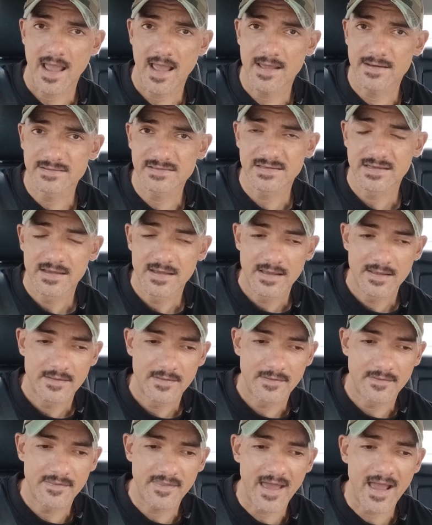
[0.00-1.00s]
And
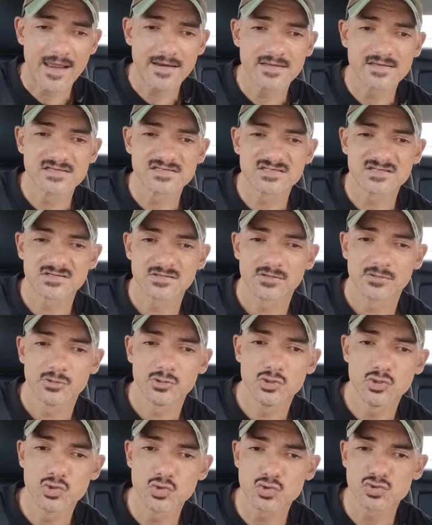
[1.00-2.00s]
that is
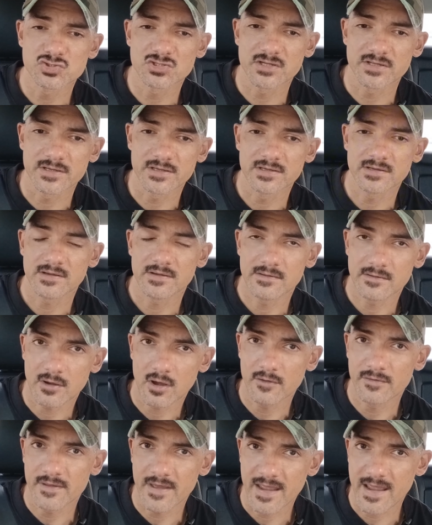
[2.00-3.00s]
usually
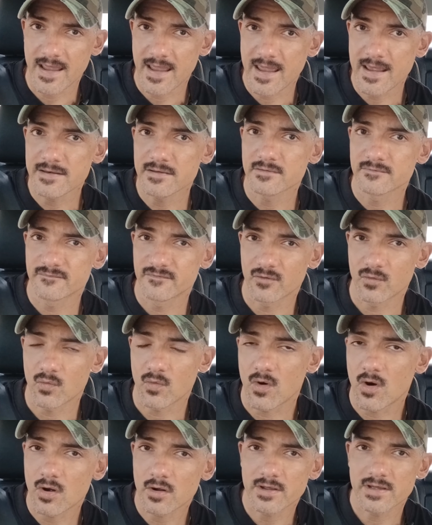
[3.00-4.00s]
on the end of the
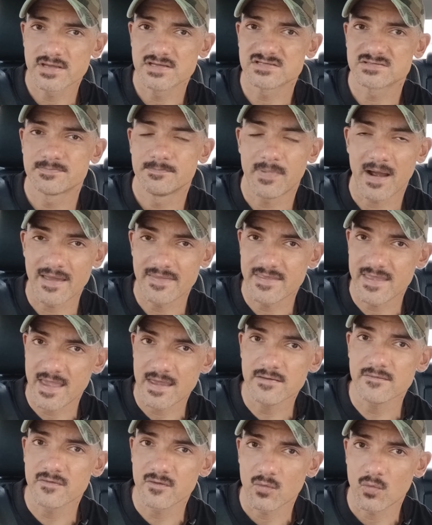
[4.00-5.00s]
walk. Is by
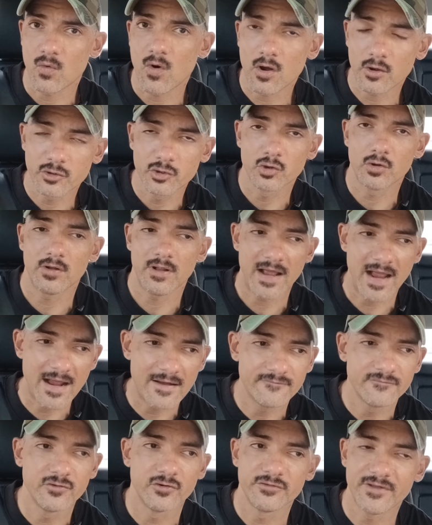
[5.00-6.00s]
the end of the walk, you'll
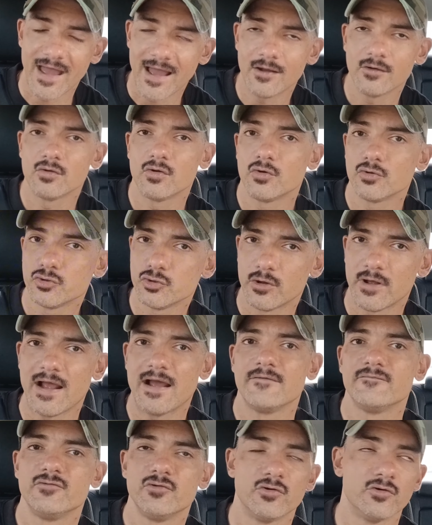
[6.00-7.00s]
have your download,
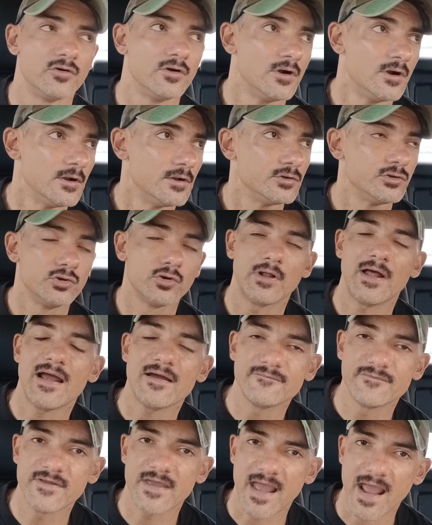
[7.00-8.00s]
you'll
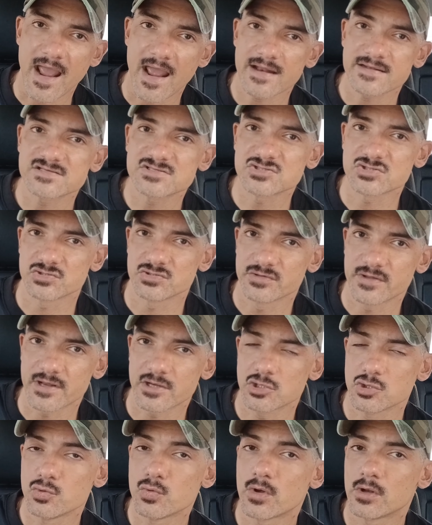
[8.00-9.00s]
have the answer
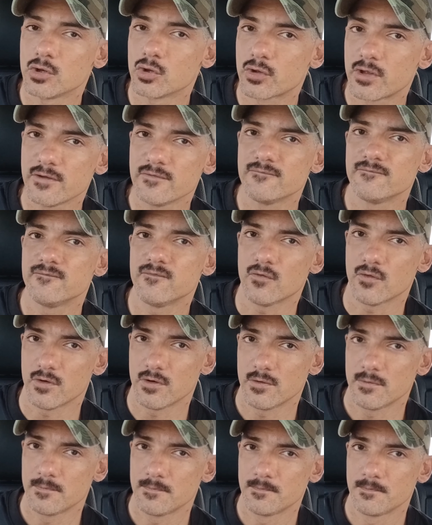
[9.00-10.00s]
that you were looking
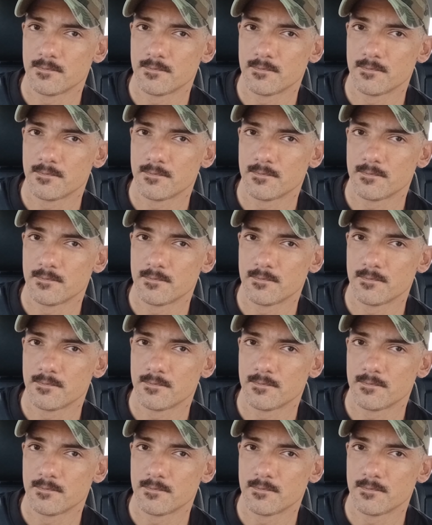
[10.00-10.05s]
for.